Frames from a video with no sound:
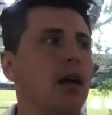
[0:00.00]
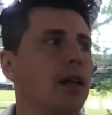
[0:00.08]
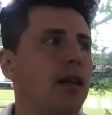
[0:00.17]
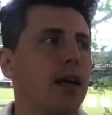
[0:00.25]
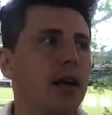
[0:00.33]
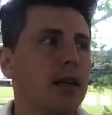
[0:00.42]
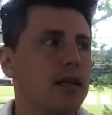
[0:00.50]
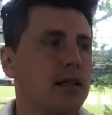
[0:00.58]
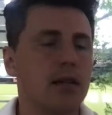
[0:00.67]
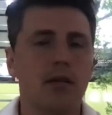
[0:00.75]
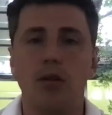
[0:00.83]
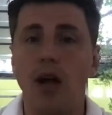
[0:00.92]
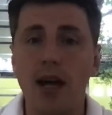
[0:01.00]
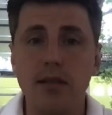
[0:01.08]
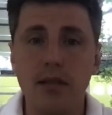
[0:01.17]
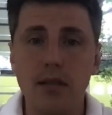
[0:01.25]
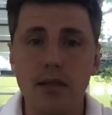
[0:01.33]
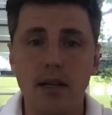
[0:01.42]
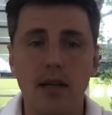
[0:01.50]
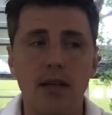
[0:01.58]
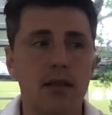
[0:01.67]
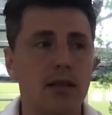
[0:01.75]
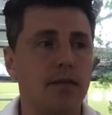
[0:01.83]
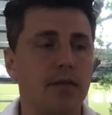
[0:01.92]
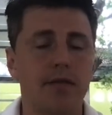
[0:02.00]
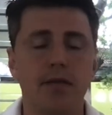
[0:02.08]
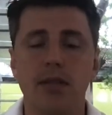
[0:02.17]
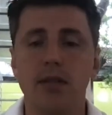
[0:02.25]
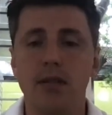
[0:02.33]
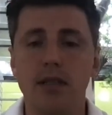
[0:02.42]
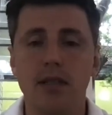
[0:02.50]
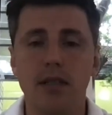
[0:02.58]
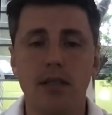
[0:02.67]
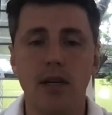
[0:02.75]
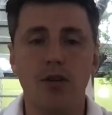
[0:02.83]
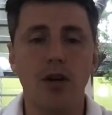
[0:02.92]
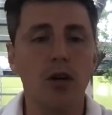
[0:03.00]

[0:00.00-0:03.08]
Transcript: there's classes at different facilities, etc.